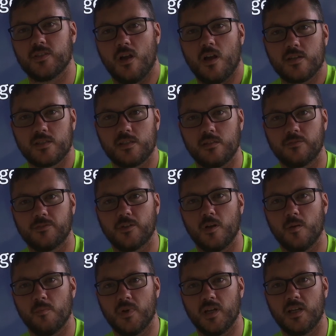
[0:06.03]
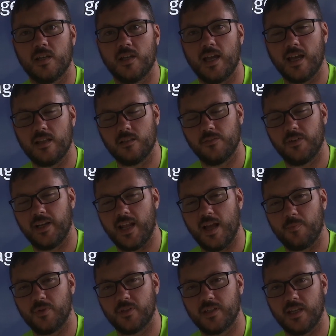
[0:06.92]
Austin from
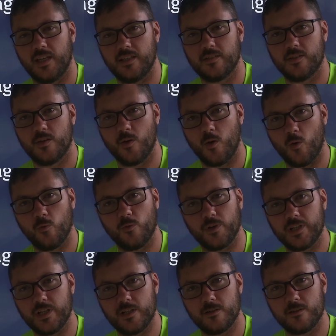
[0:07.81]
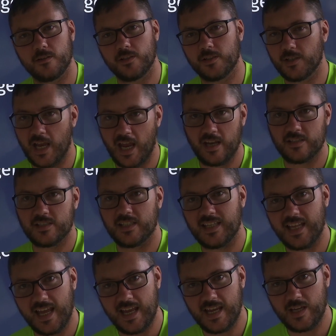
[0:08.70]
Applicate over here, and
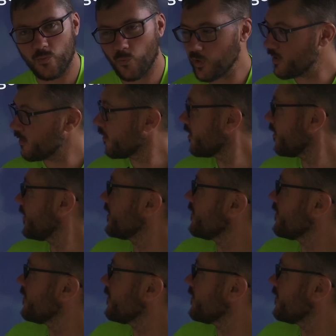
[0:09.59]
today we are going to be